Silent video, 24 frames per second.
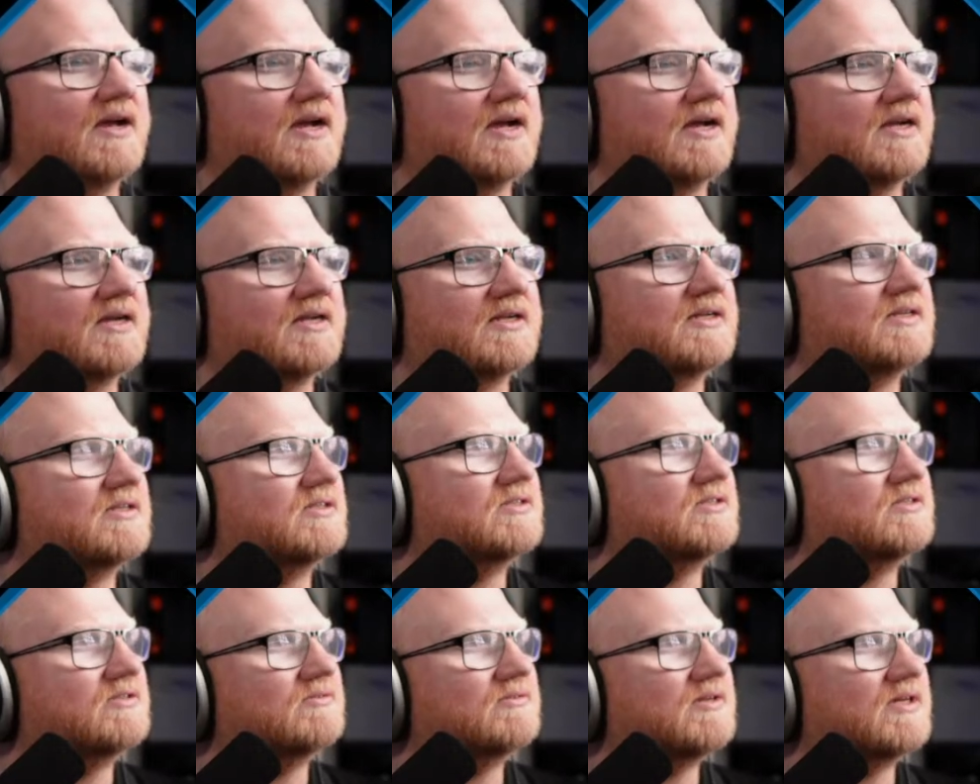
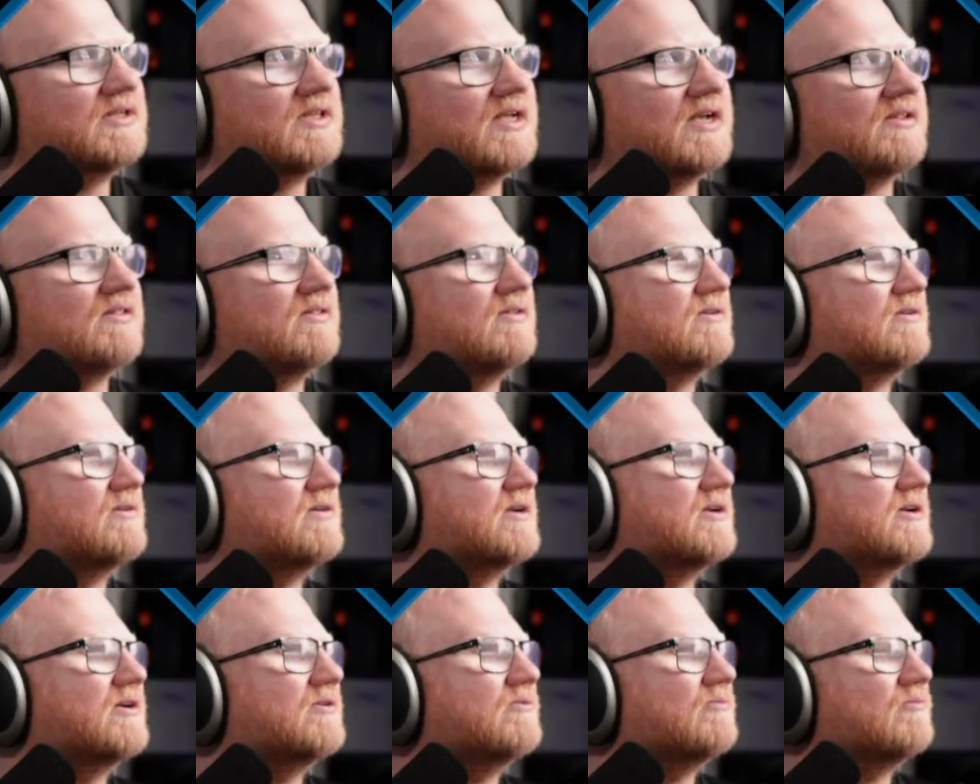And to get that
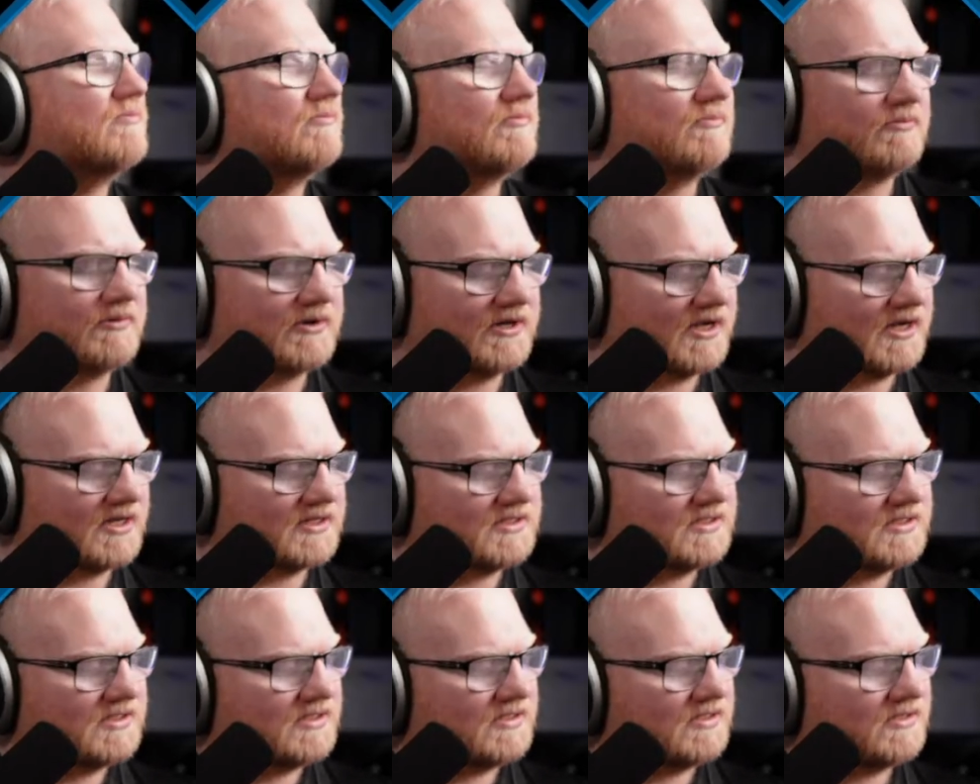started, what I
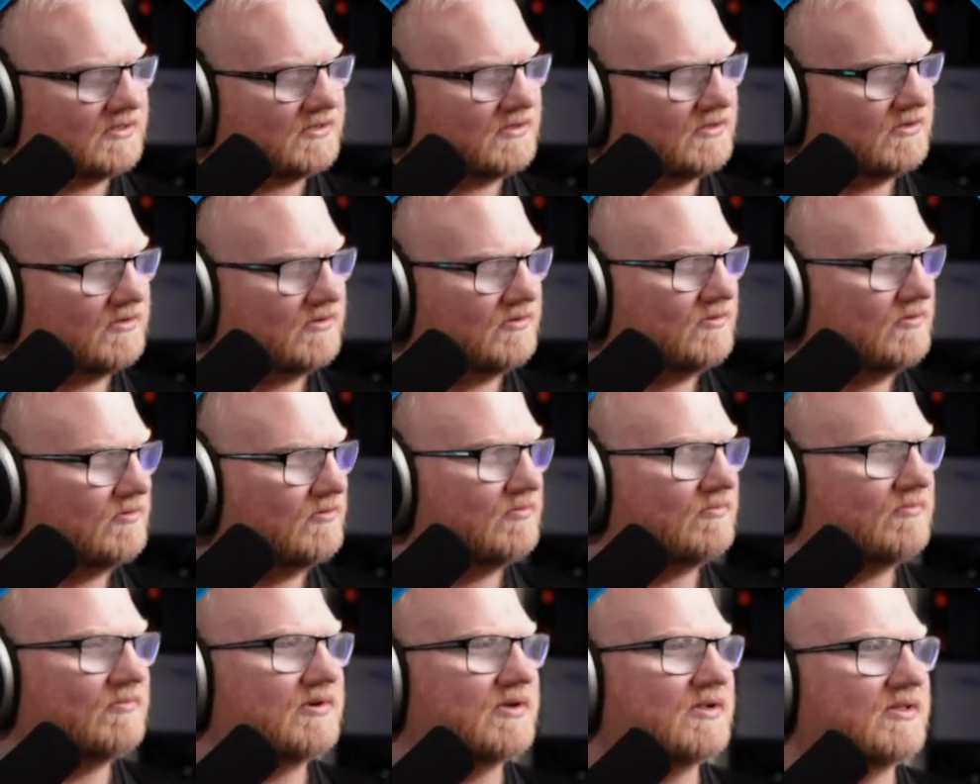did
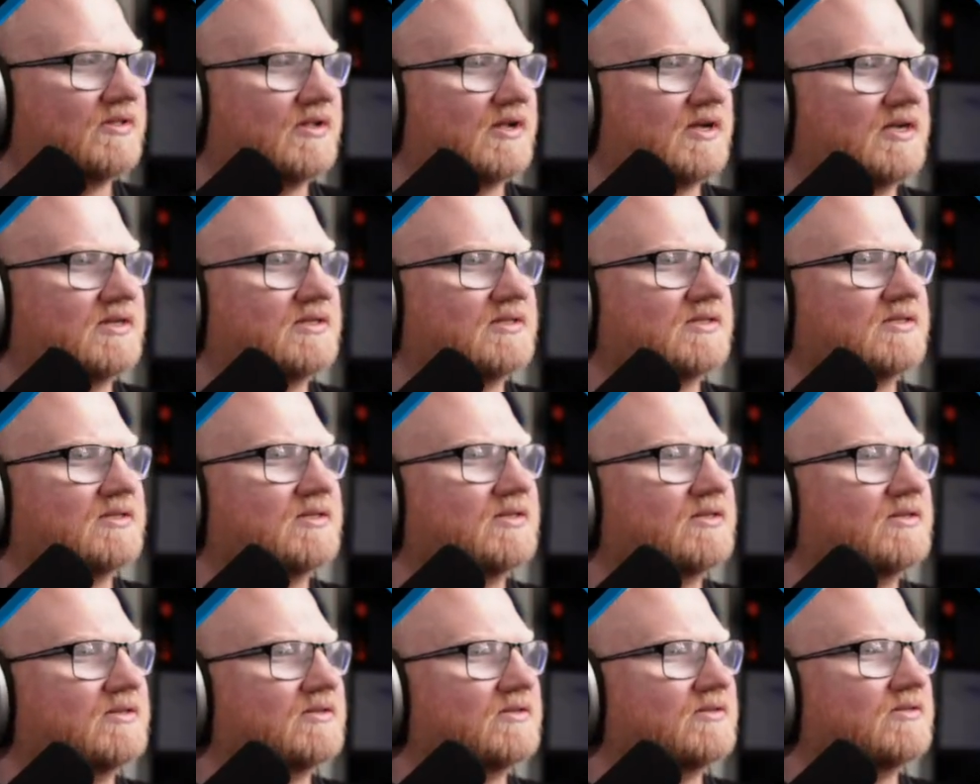was I
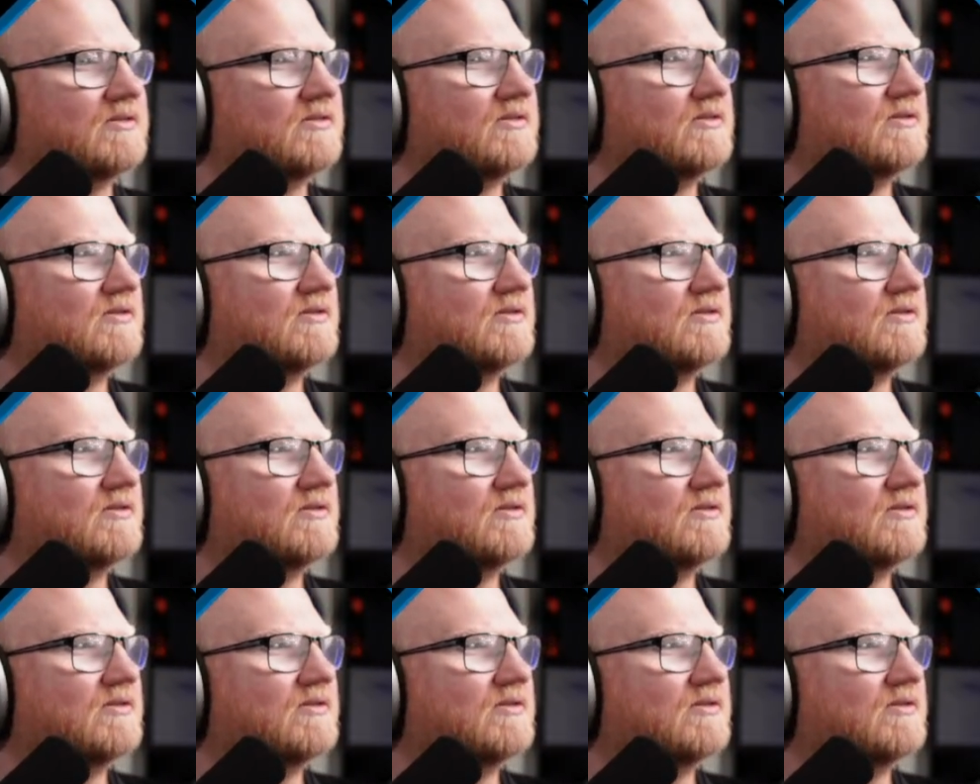did